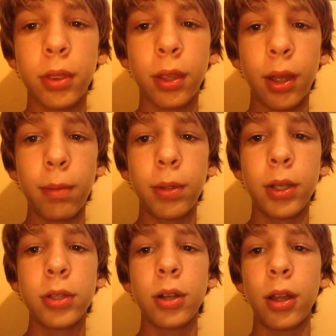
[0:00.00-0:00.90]
That
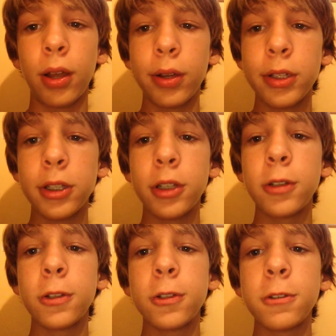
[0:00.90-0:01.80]
makes a lot of
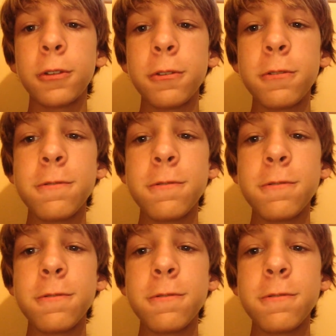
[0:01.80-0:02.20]
sense.